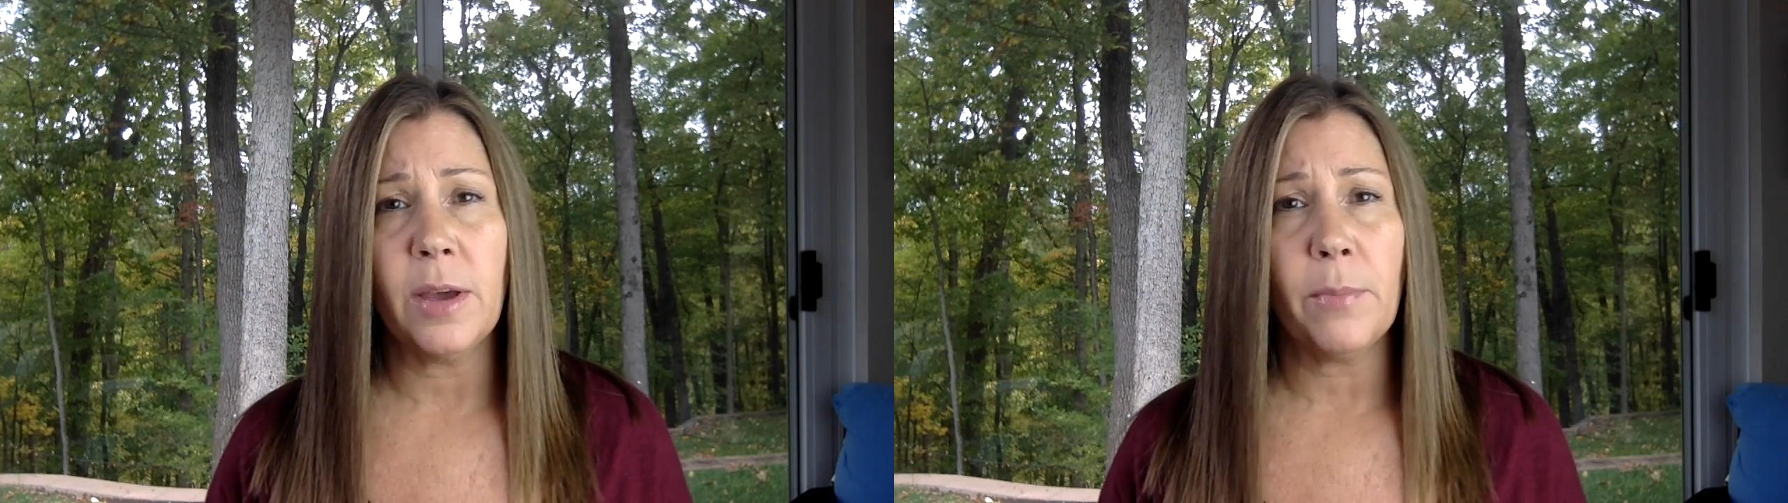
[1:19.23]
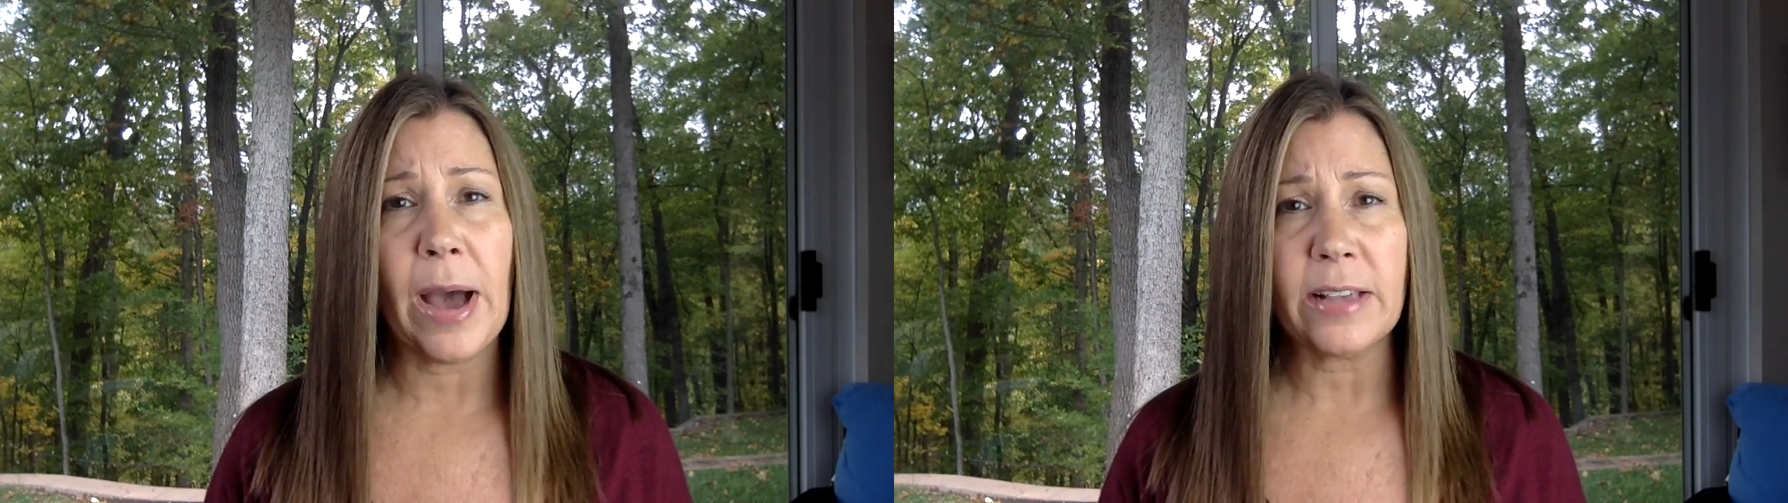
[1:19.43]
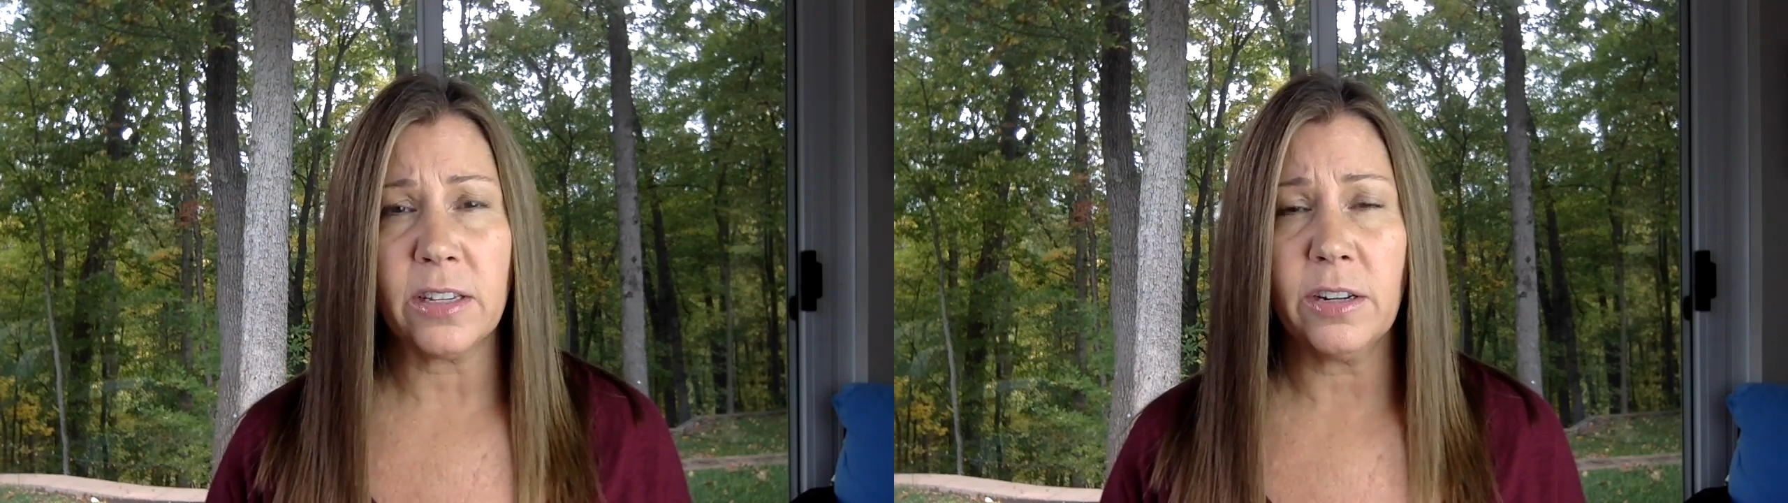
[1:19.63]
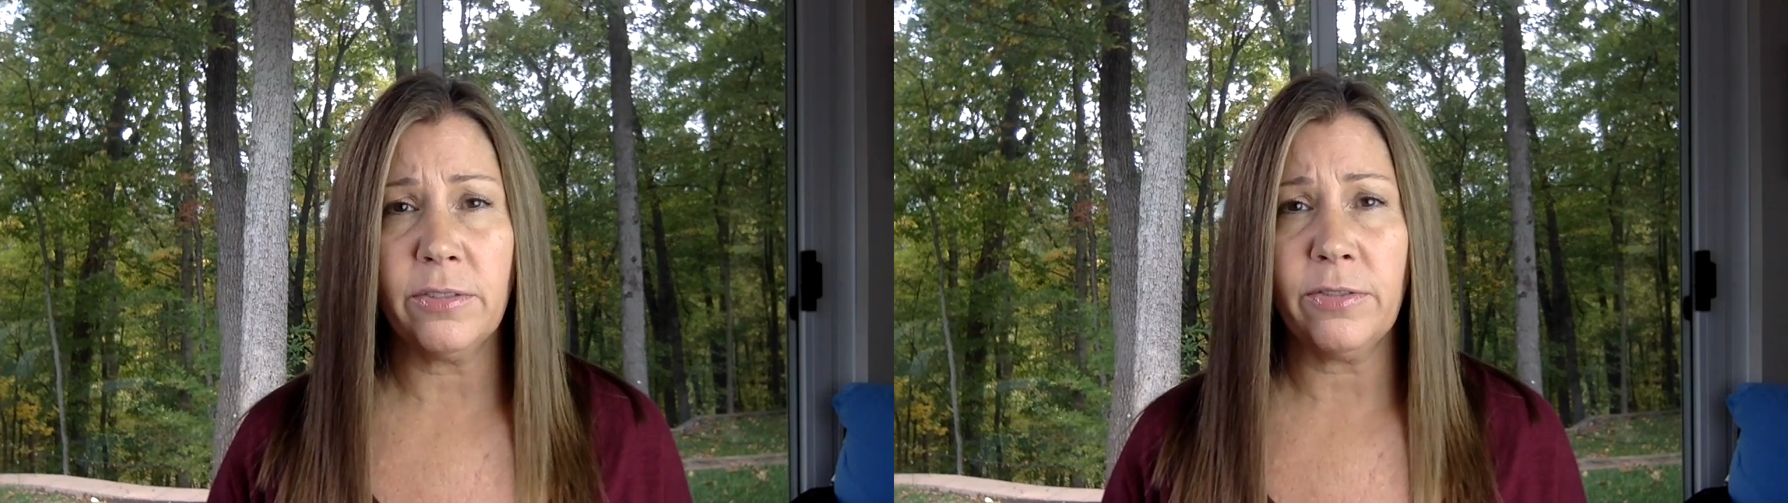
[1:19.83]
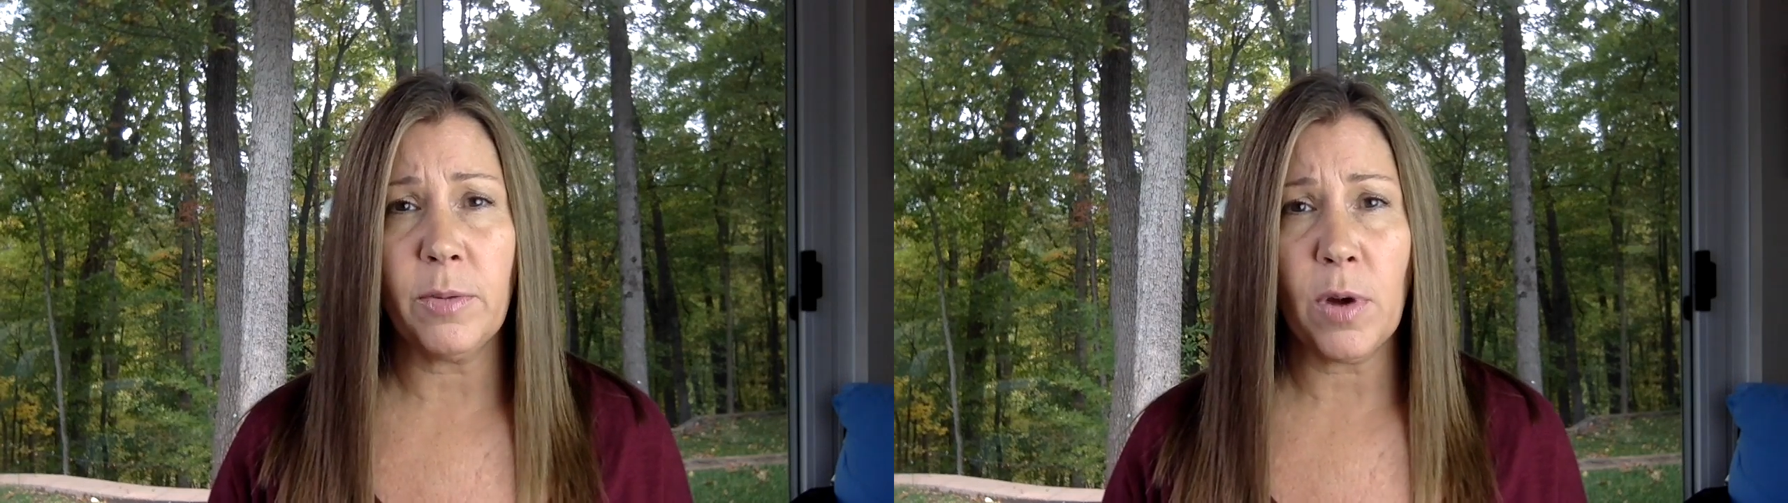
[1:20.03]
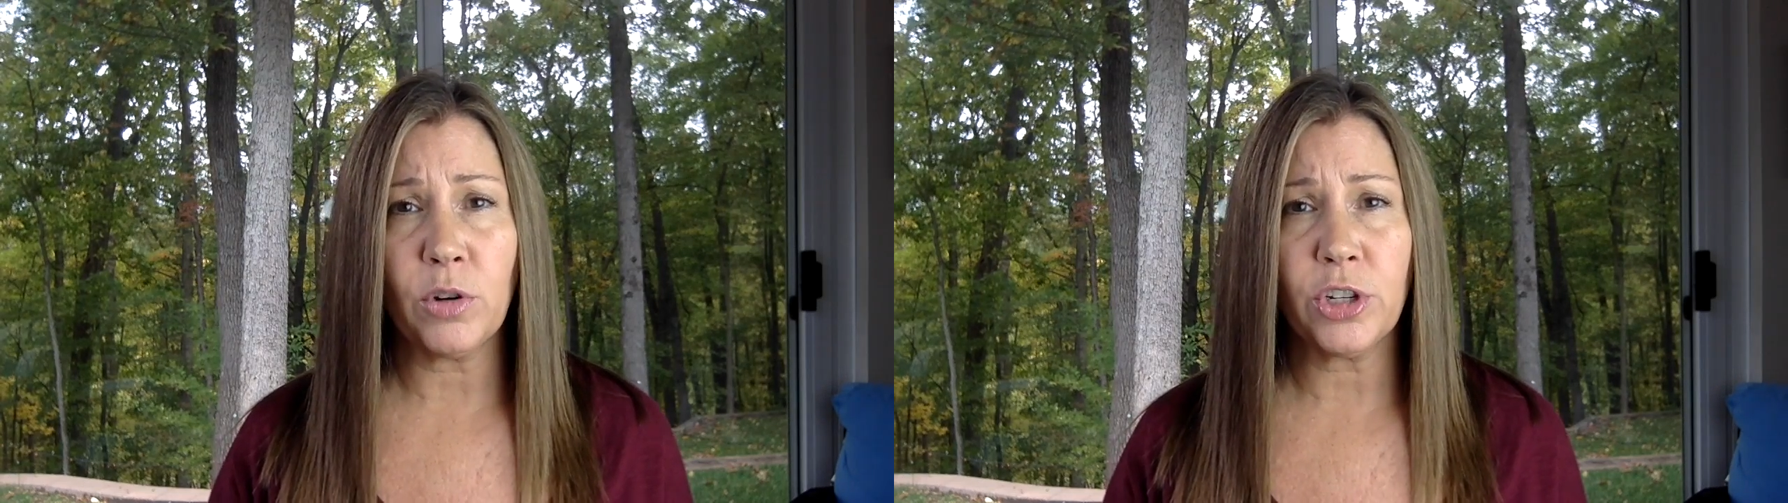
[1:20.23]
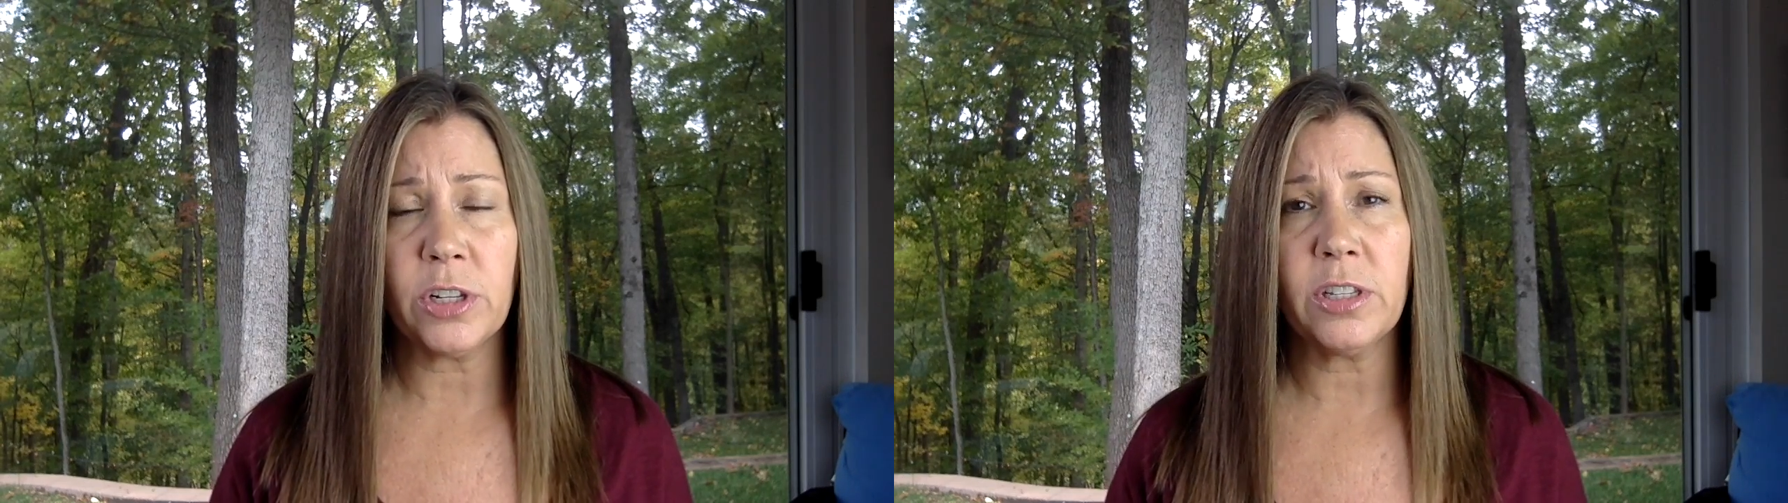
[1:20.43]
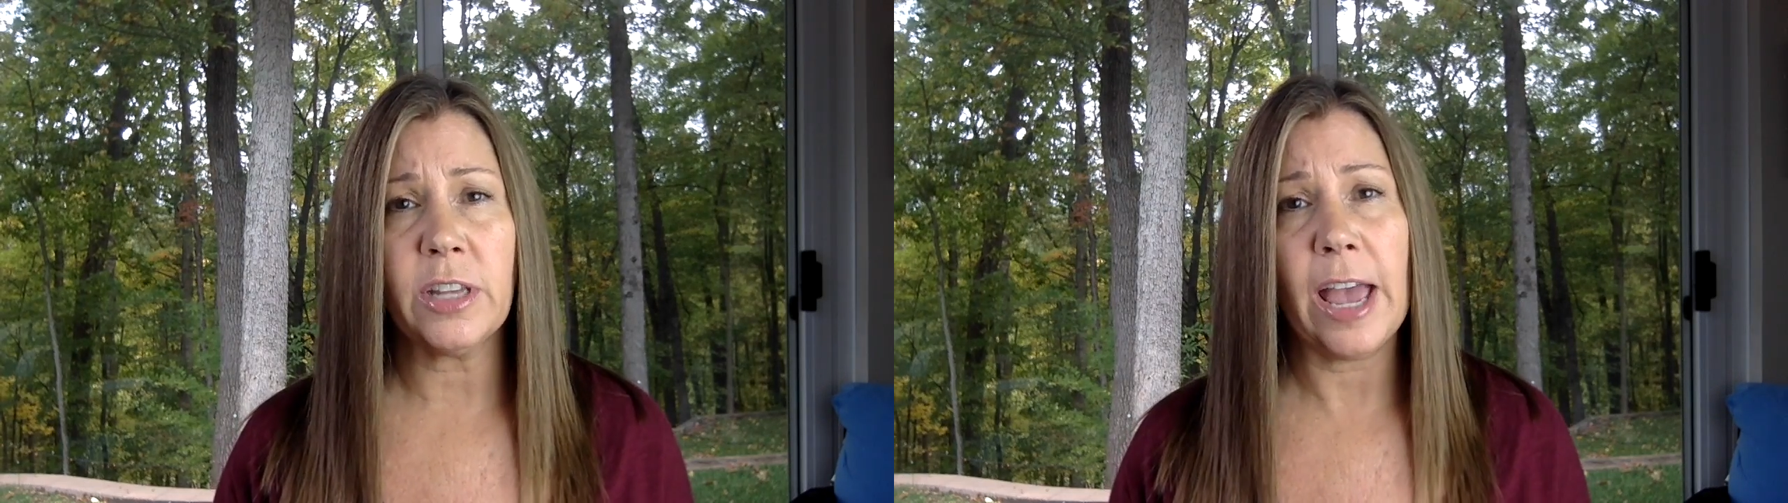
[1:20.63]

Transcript: Positive emotions